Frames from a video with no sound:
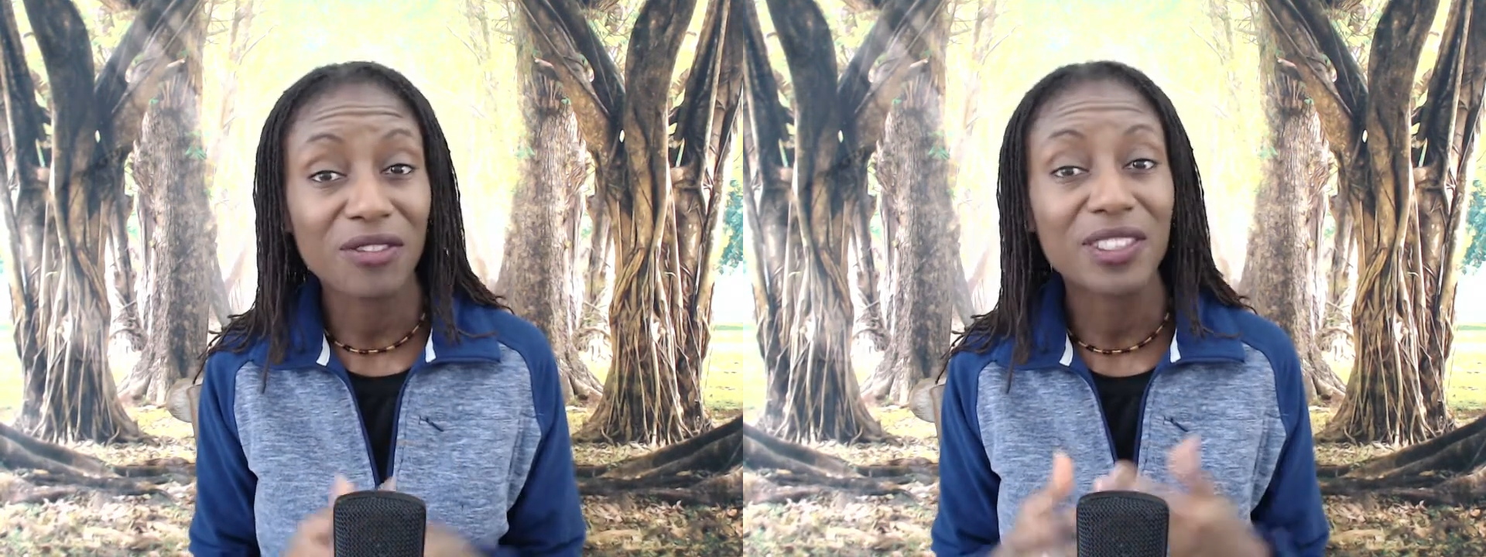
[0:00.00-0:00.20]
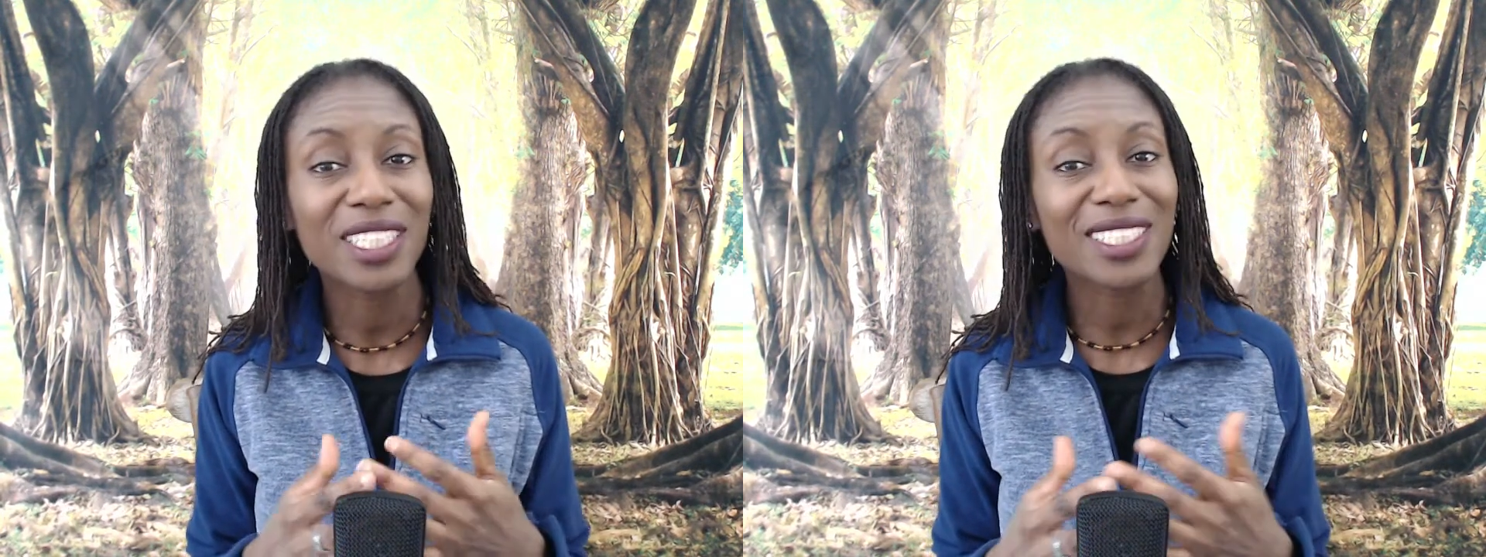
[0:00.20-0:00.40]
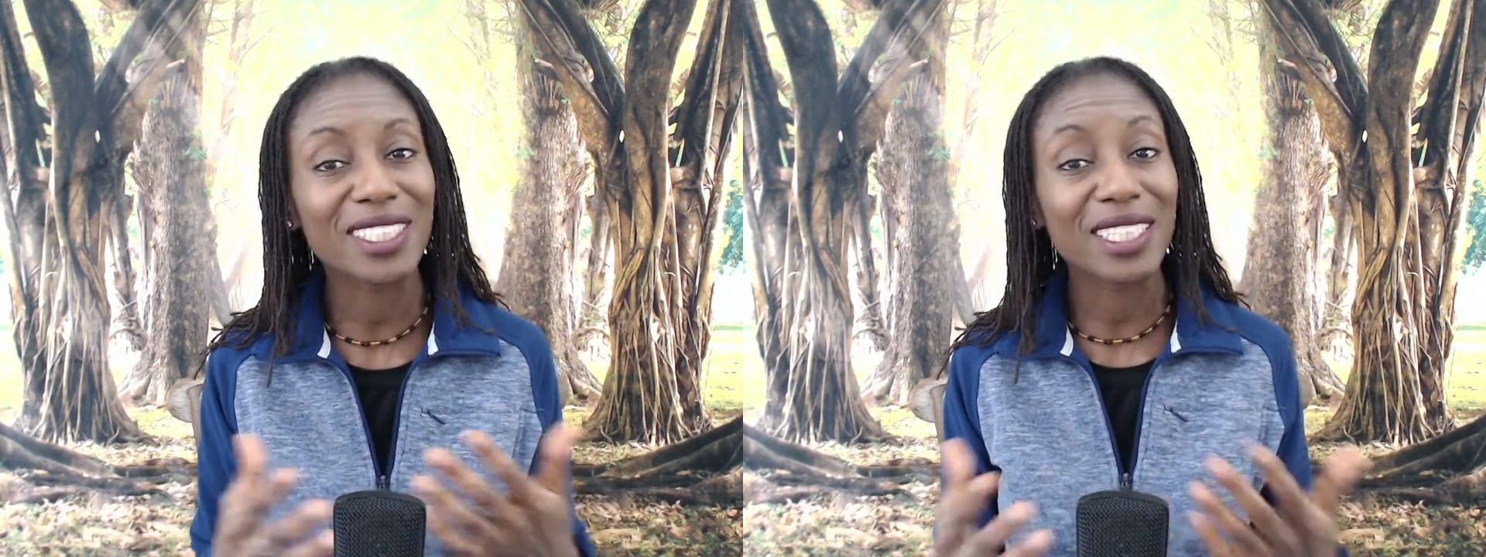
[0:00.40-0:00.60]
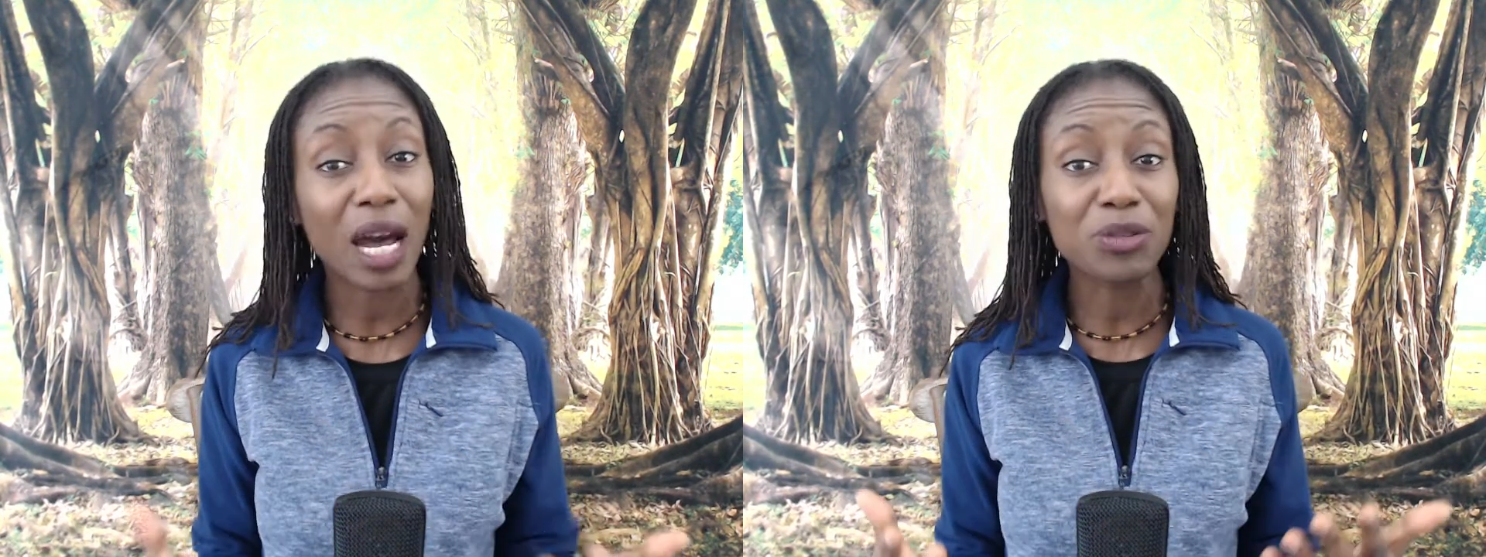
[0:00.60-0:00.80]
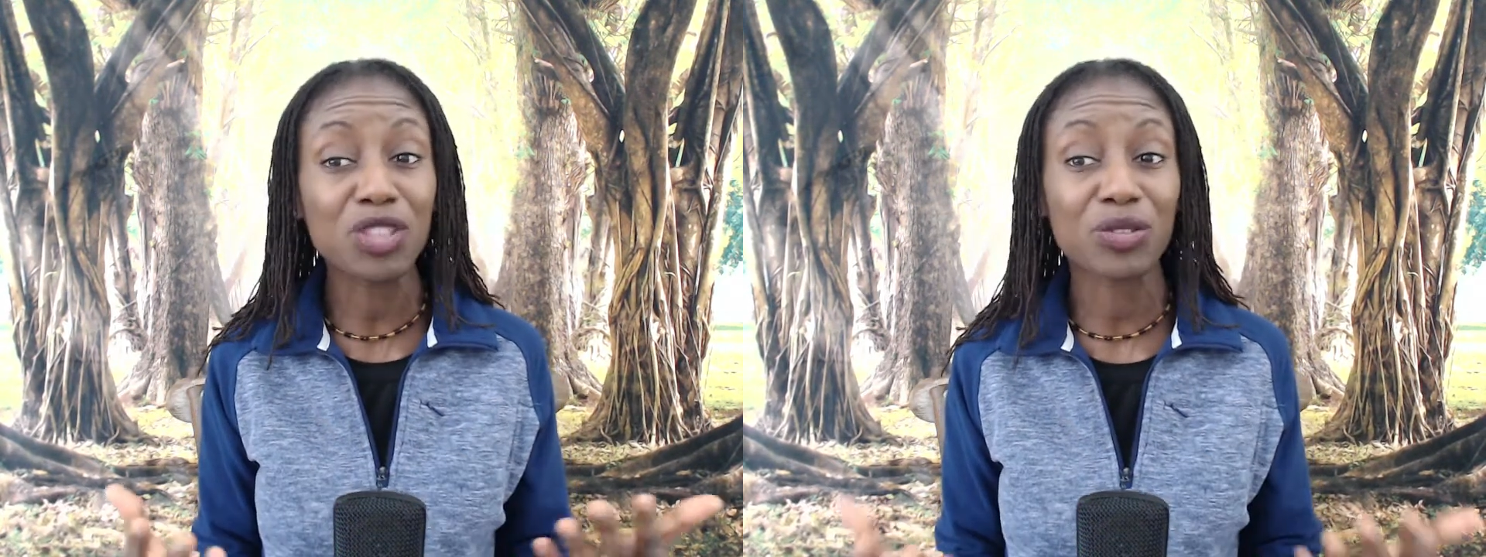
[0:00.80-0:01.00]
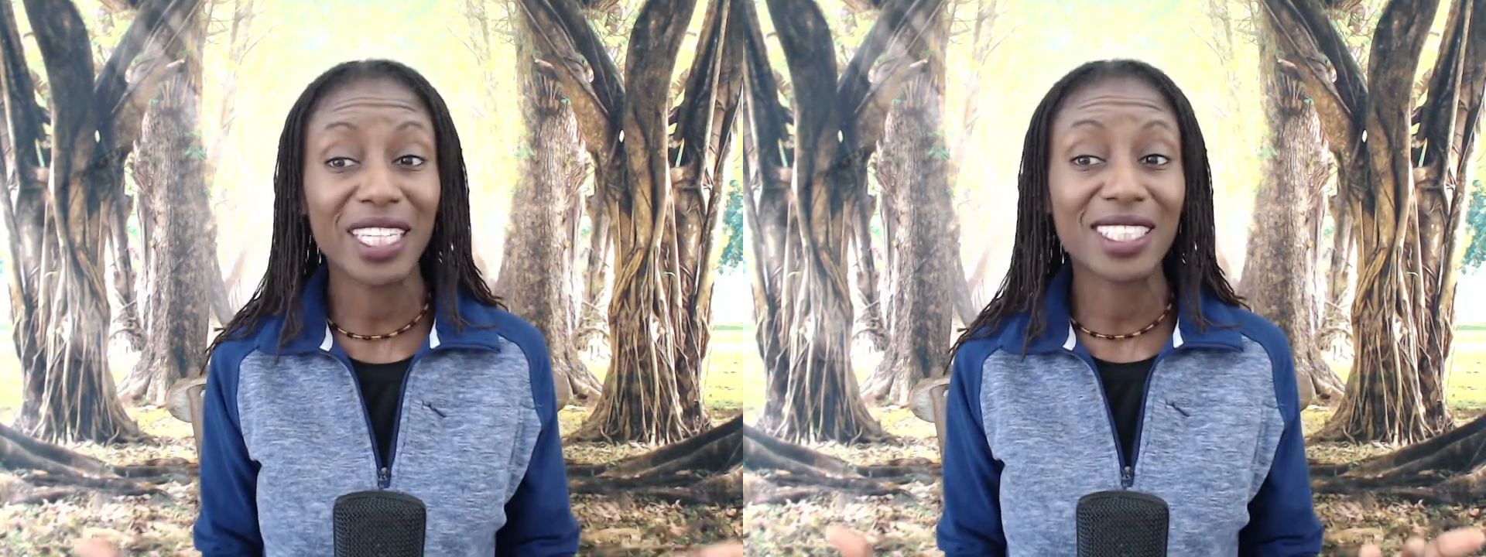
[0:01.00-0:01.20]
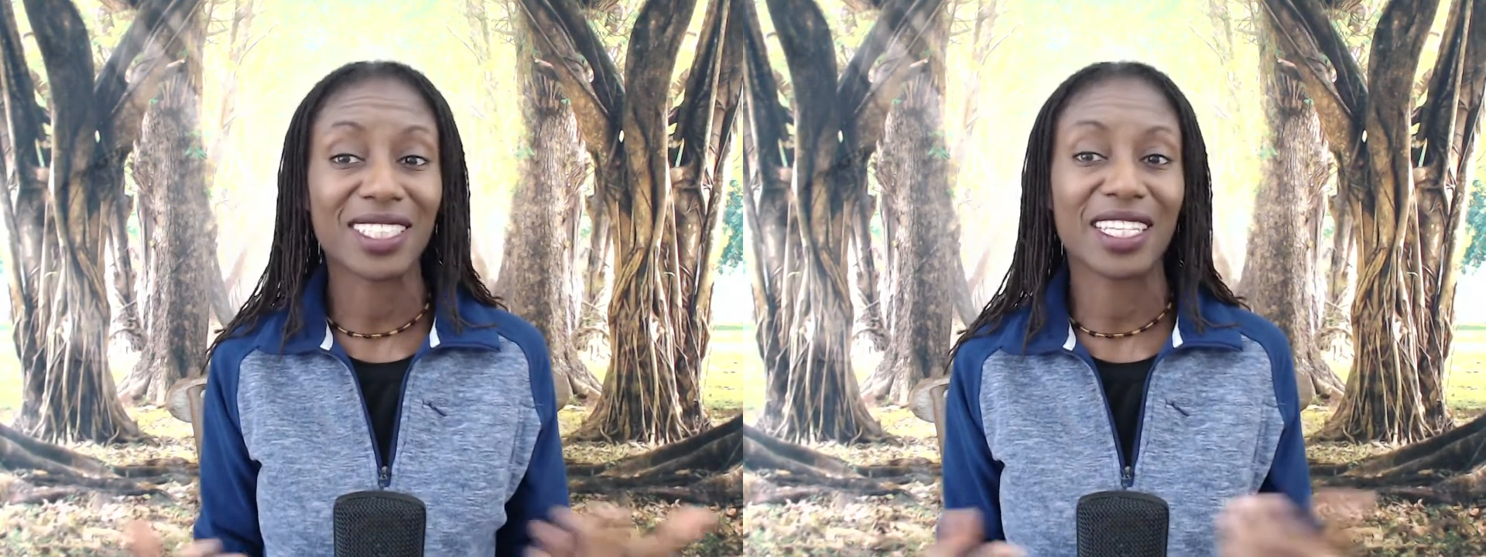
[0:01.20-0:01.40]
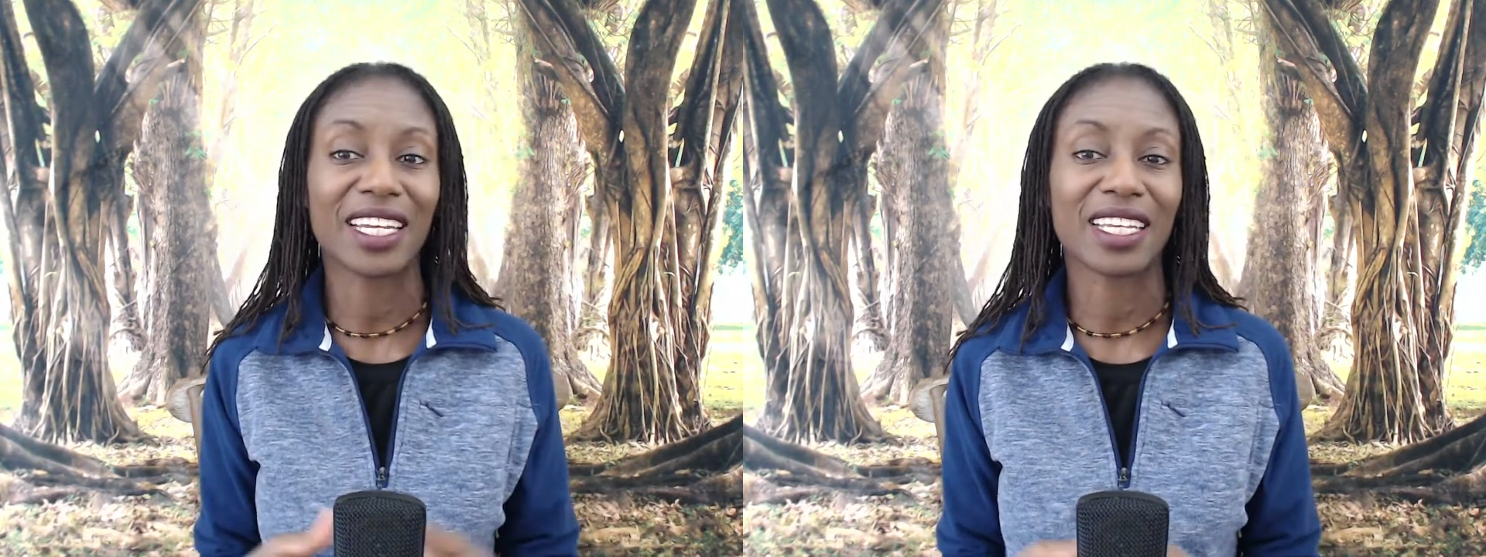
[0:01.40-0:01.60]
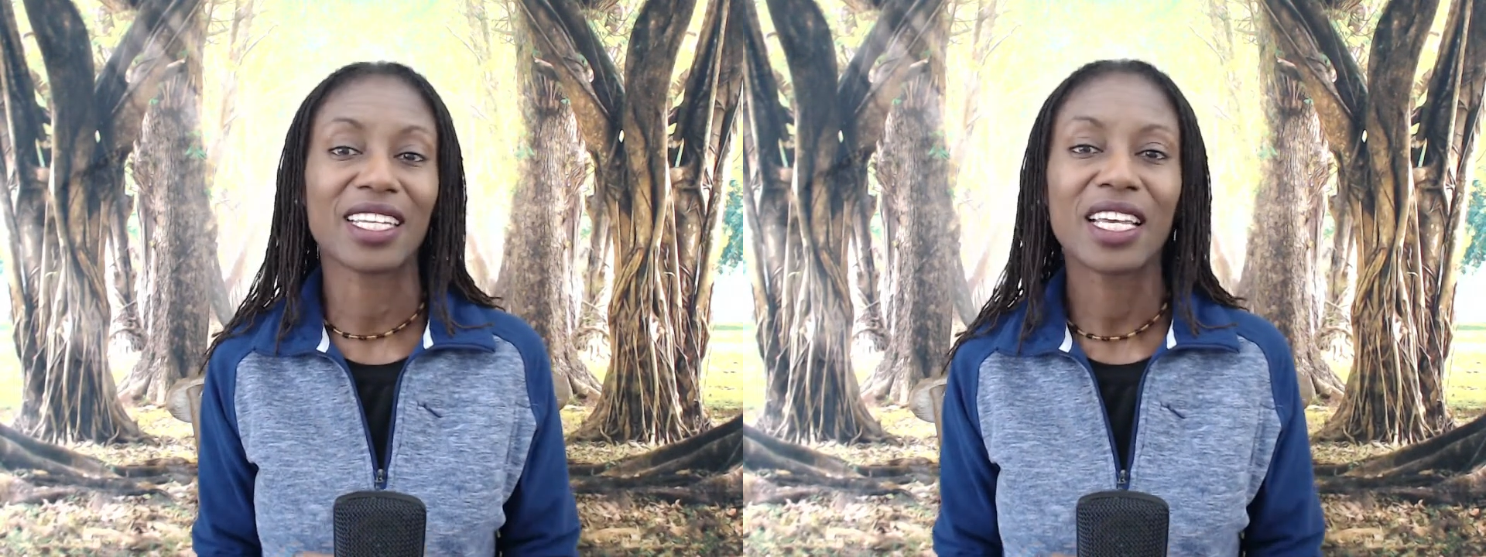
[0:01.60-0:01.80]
to stop translating